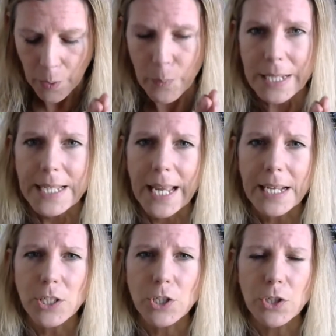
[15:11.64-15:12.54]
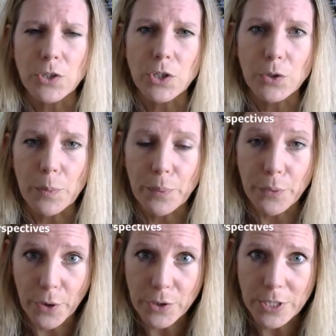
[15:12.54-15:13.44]
We take students through a
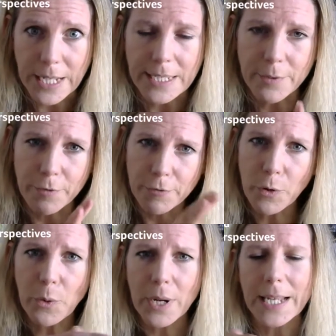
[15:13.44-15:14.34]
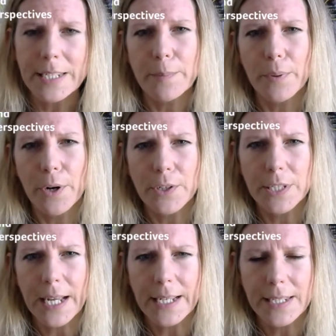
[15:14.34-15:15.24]
process, a four lesson
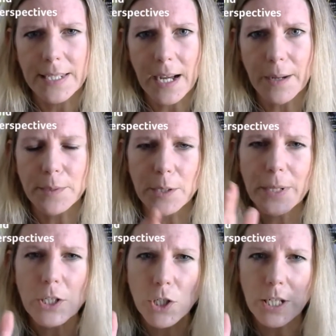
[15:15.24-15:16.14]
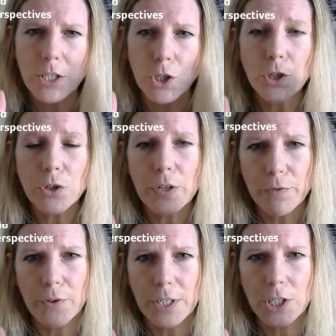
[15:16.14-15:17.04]
process. So each unit
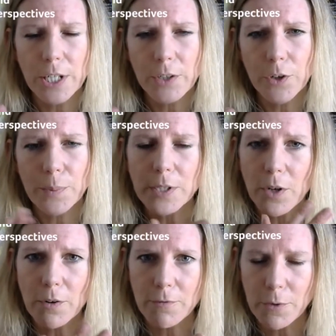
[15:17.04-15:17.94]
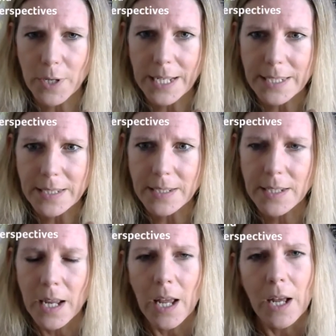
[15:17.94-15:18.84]
for each year group has got four lessons,
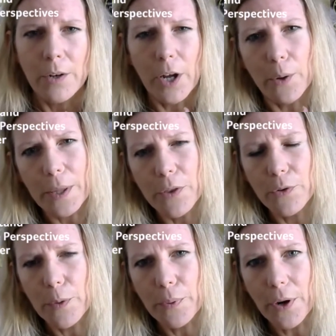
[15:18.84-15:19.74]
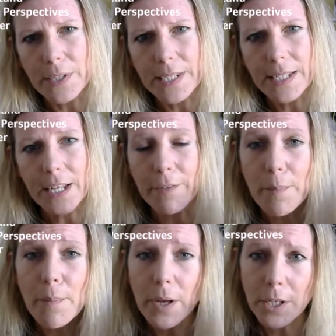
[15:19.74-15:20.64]
going through a process of
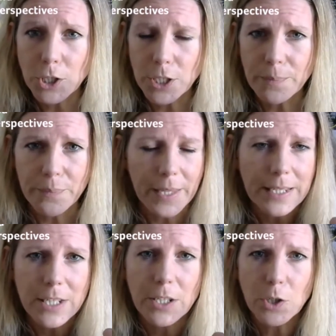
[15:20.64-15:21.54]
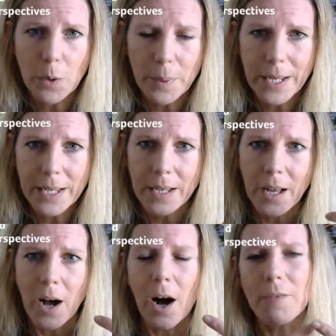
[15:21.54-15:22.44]
immersion into the topic,
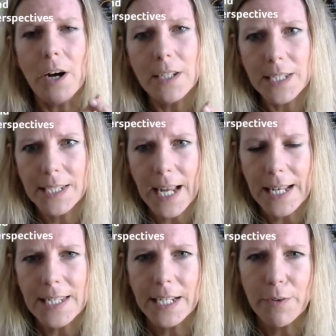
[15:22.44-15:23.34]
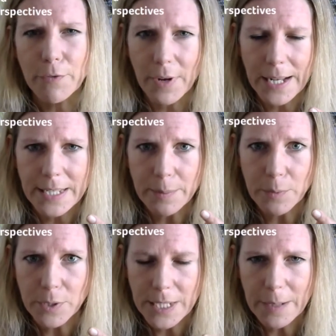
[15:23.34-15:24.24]
of understanding and reflecting
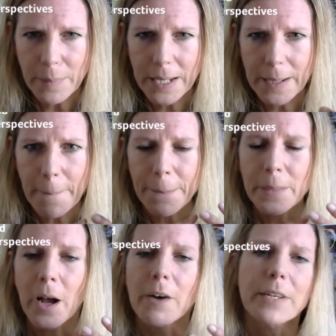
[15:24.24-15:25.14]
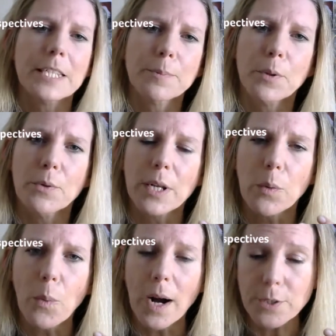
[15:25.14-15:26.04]
more deeply, of exploring a
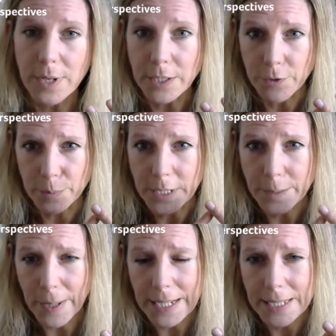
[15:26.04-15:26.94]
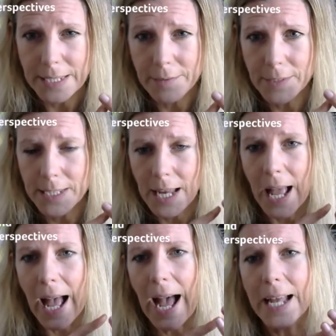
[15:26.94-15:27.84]
wide range of perspectives,
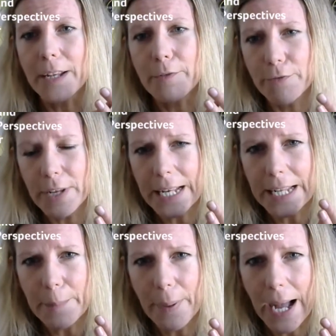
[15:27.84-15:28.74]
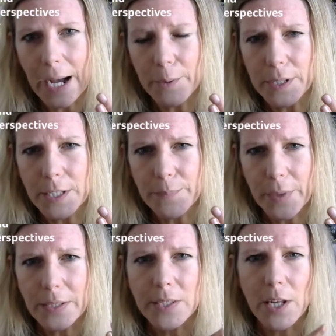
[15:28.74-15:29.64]
and of feeling empowered.
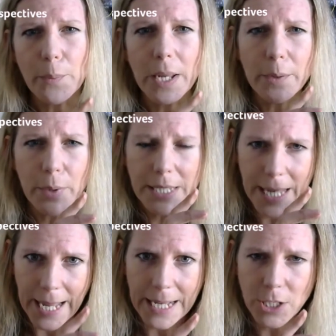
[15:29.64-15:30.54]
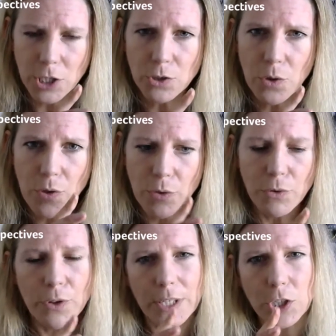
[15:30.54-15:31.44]
And so we take children through
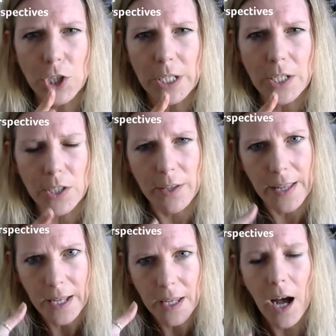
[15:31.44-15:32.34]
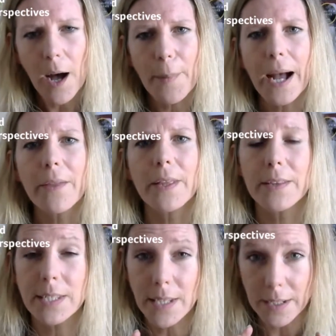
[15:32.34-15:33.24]
this journey so that they can come out the other
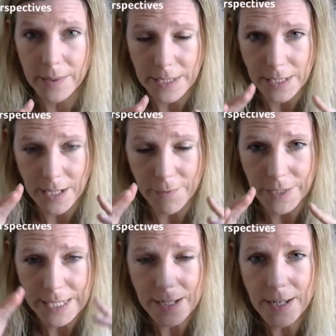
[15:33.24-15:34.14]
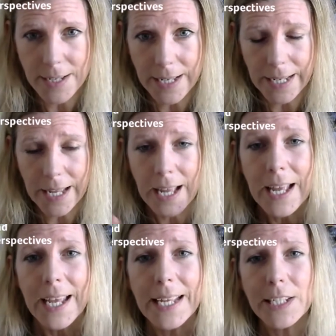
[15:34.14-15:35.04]
side of this learning
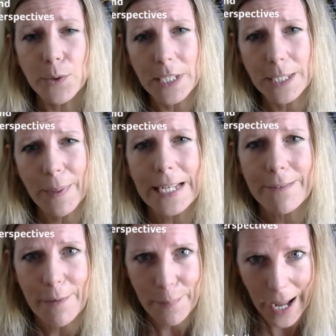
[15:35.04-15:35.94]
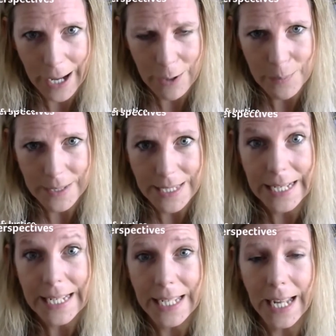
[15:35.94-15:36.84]
into a space of empowerment and
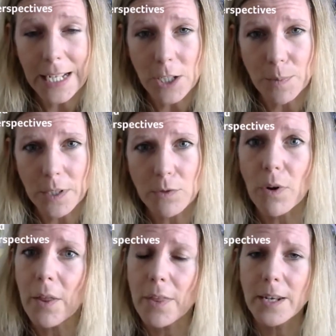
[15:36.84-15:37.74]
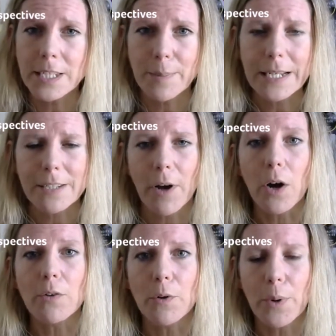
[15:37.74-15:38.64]
engagement, rather than a space of
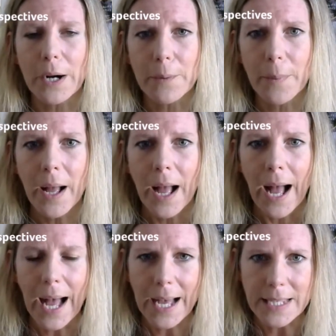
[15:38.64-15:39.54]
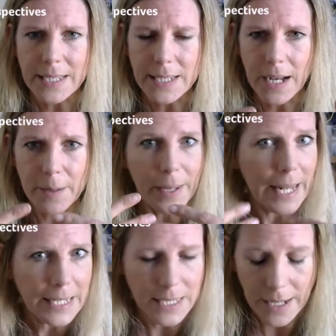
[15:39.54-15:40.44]
overwhelm and
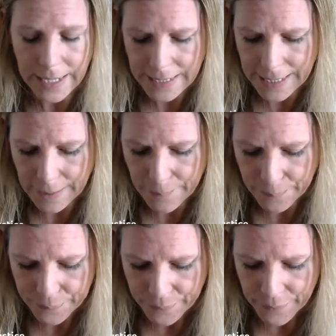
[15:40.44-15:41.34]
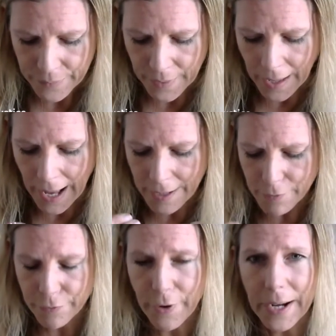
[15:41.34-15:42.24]
anxiety. And
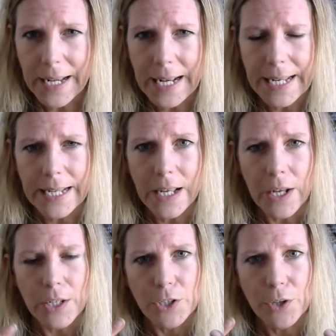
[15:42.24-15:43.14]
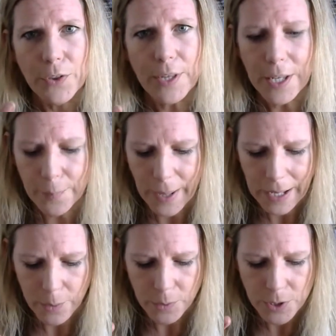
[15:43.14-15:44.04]
finally, to think
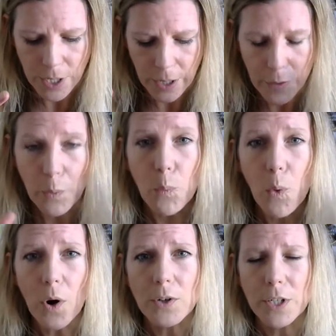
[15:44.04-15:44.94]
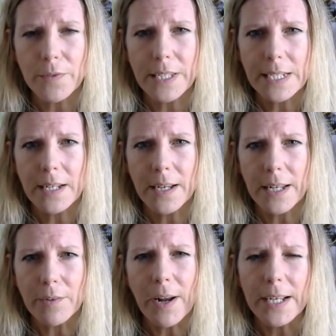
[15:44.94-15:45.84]
about the what of this
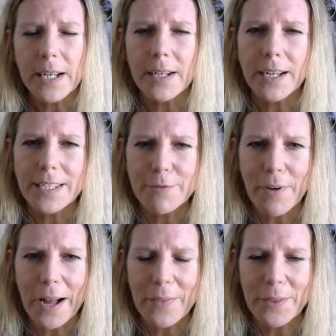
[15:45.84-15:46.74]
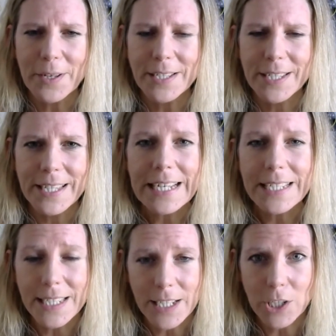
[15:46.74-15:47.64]
learning, recognize the fact that these
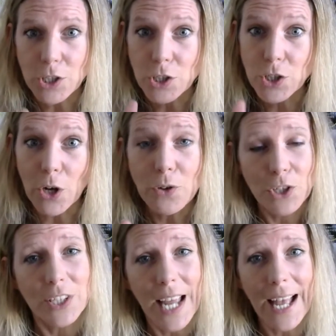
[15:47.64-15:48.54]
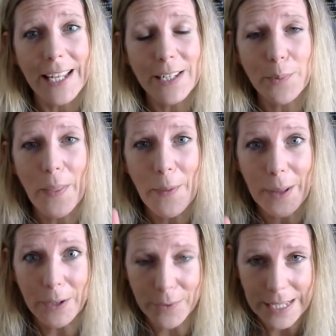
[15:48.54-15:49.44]
discussions don't just end when the
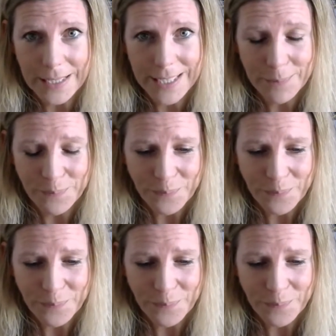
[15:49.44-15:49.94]
bell rings.